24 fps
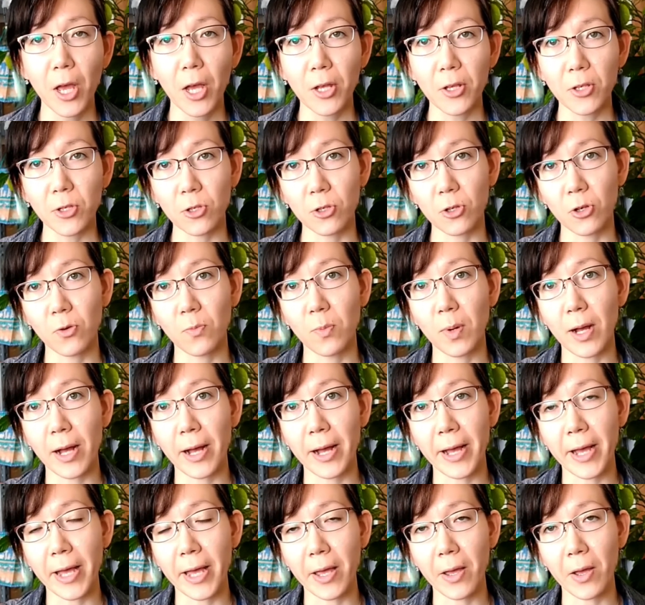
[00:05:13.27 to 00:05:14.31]
So
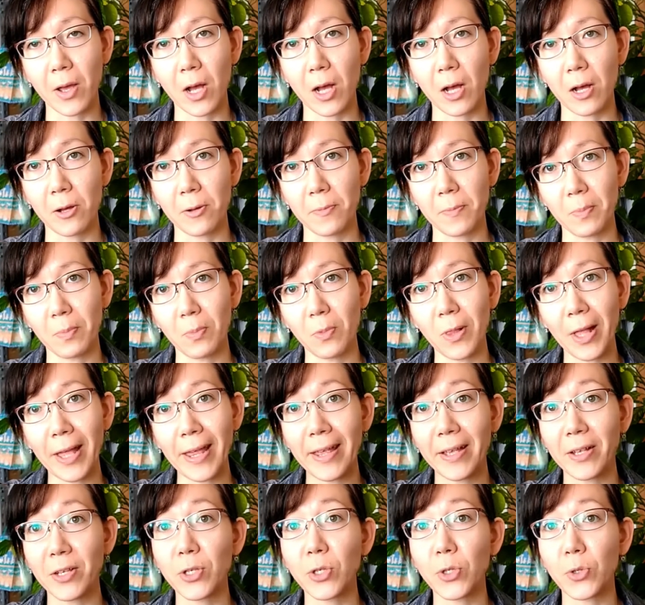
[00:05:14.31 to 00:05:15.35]
by
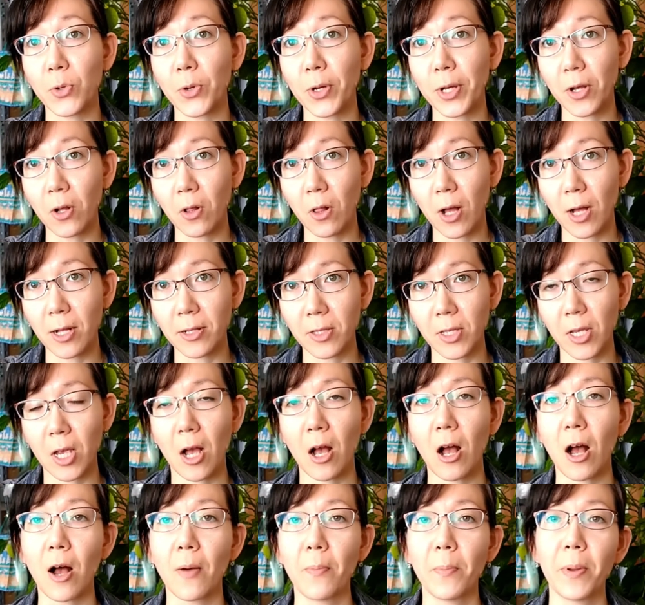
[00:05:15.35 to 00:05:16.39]
laying soil on
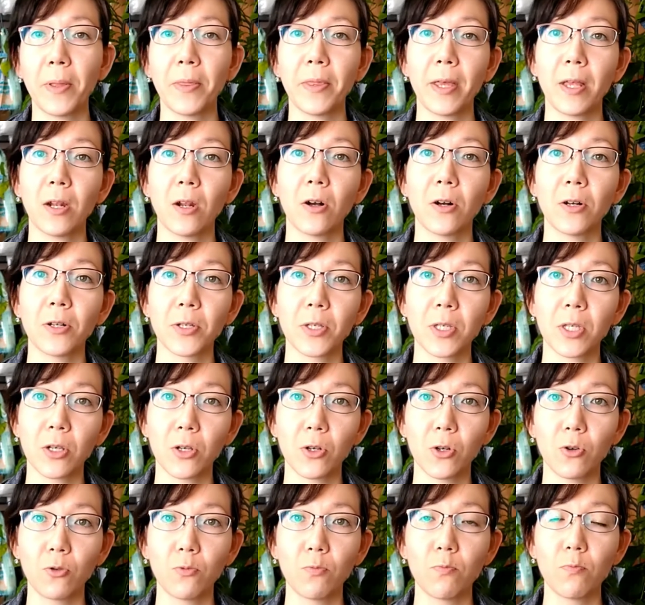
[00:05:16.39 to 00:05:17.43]
top and then
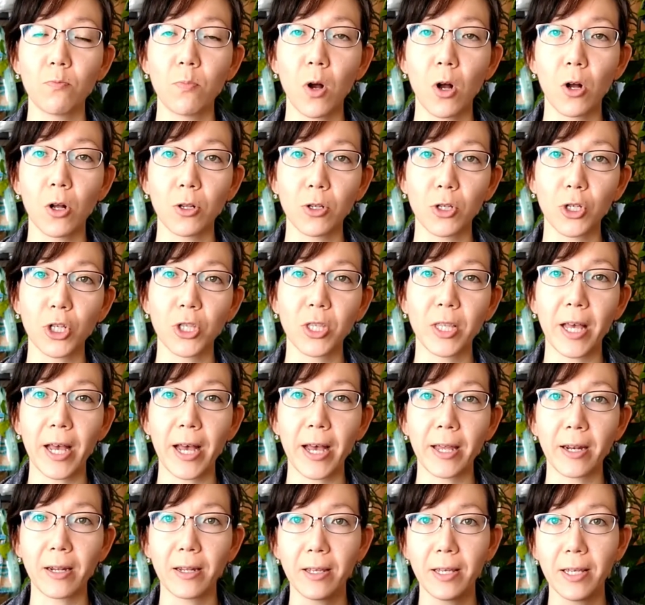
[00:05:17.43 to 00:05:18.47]
also mulch,
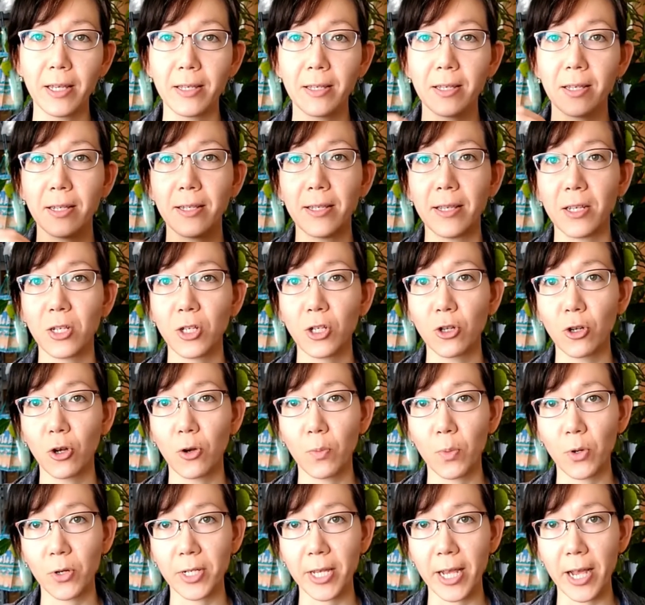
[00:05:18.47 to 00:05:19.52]
that is additional
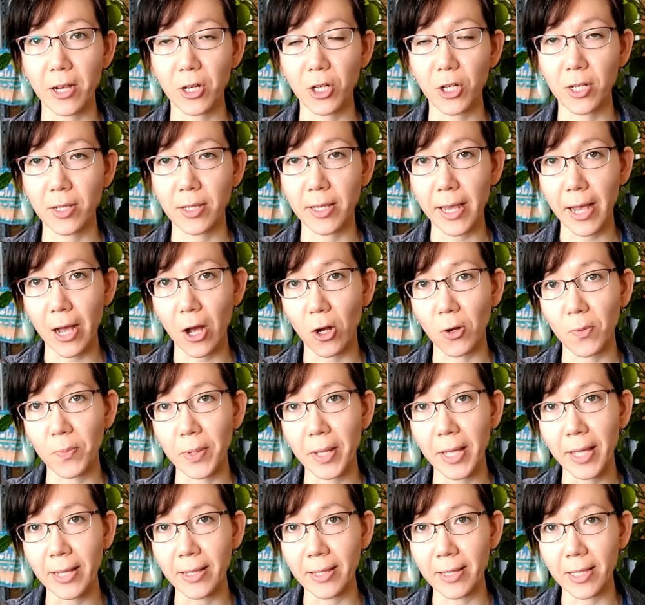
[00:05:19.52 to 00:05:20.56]
protection to help
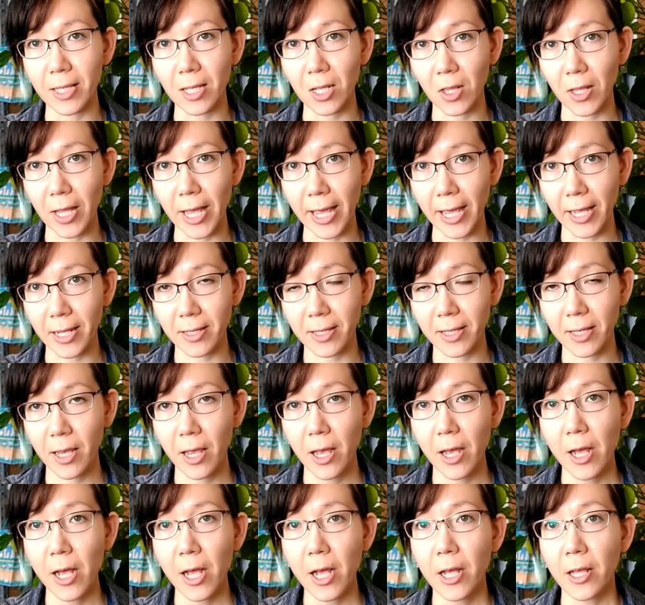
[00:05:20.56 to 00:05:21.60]
insulate
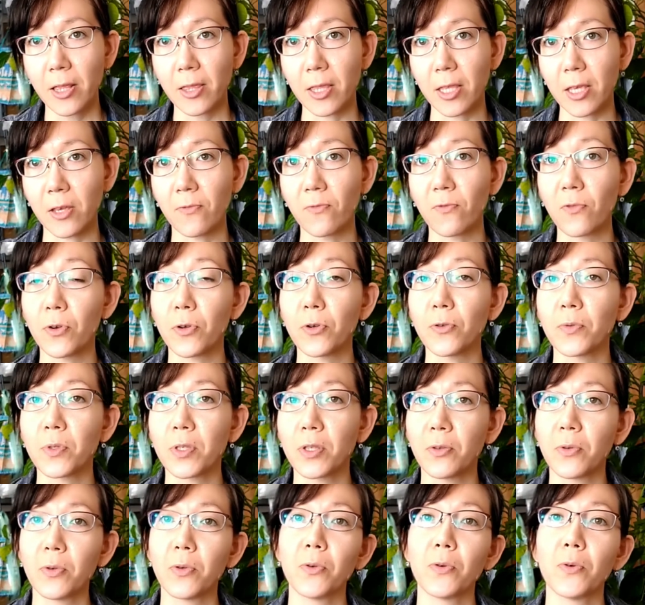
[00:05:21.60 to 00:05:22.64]
the root,
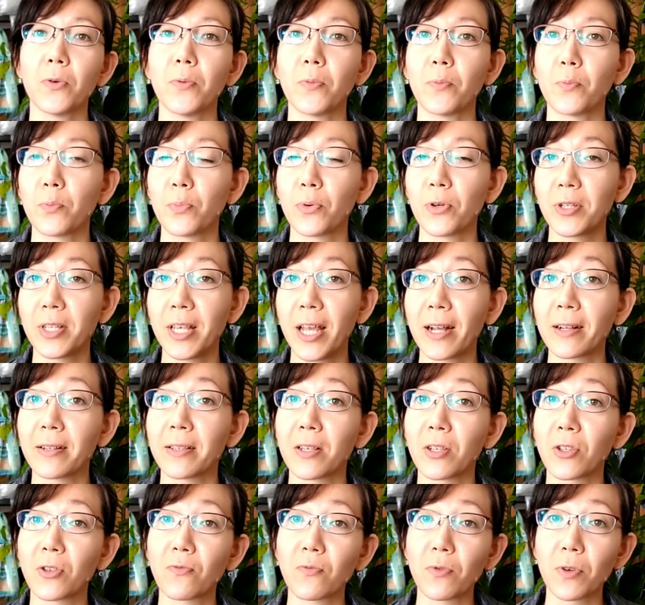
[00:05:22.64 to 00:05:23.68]
to protect
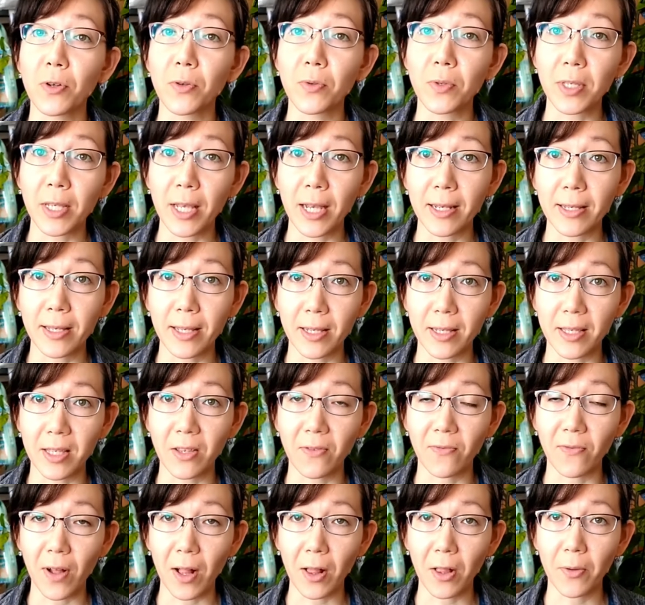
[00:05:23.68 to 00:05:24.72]
its roots as it's
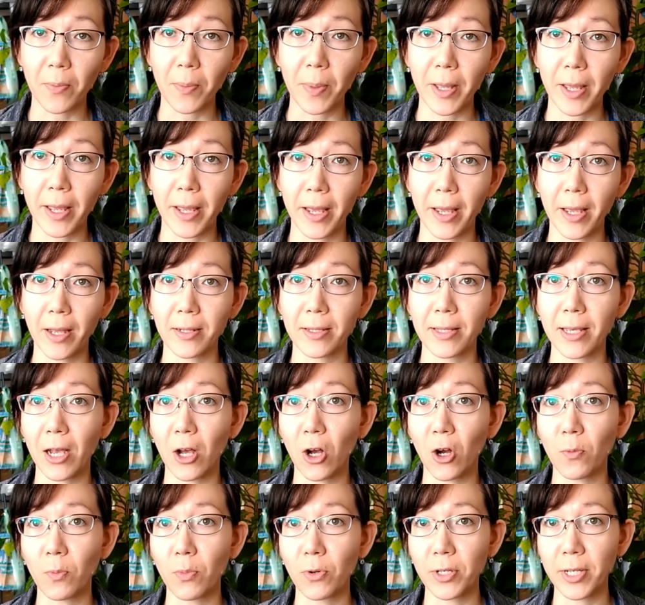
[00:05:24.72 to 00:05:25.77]
developing, to
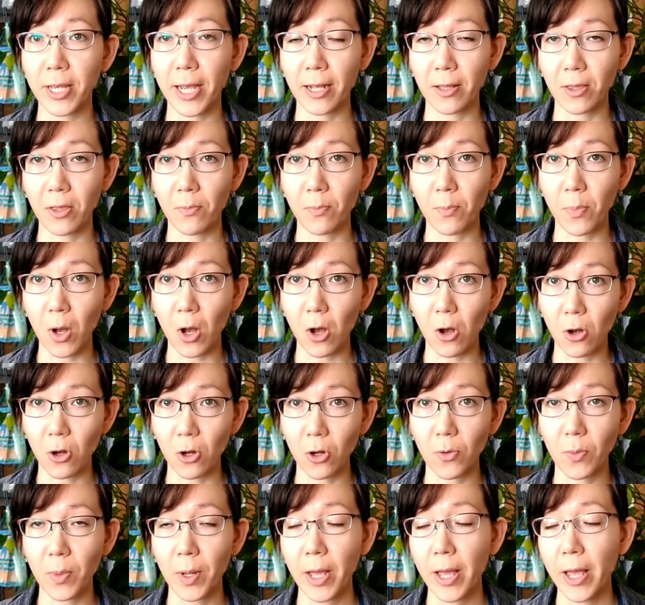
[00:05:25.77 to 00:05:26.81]
help protect the
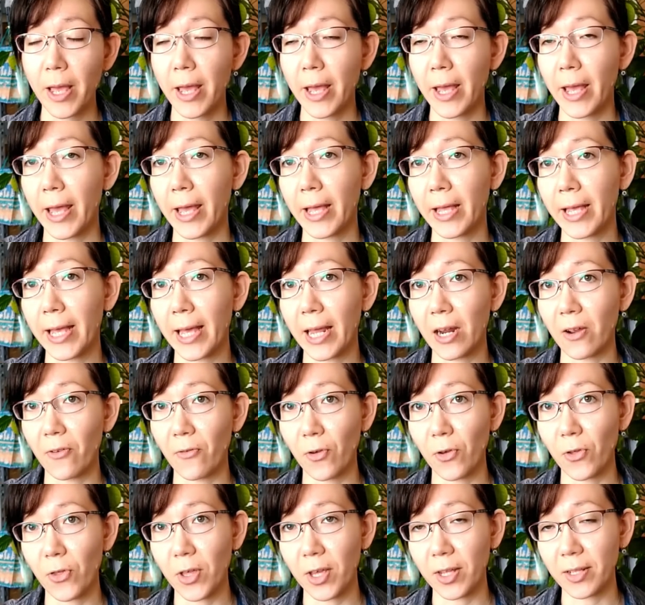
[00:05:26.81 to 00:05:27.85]
bulb and get
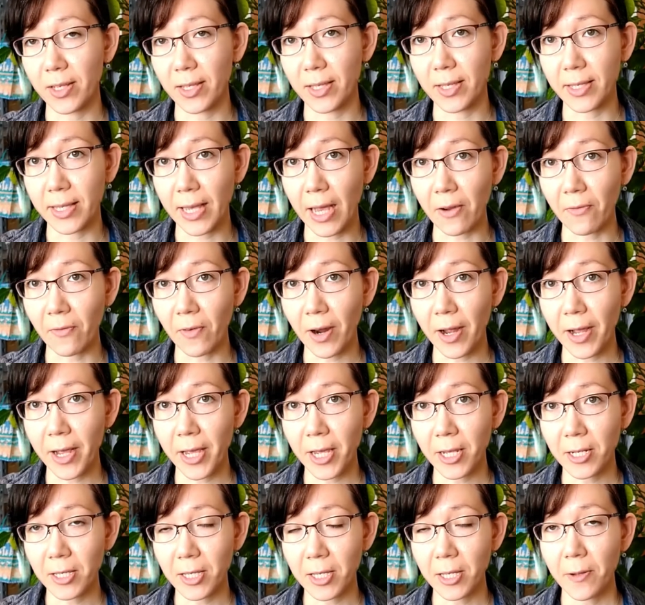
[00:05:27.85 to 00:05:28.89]
everything to set
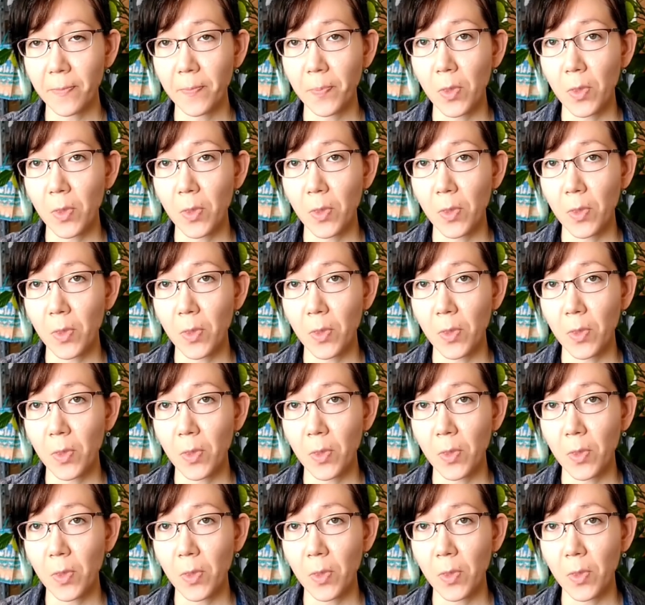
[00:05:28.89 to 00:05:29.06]
right.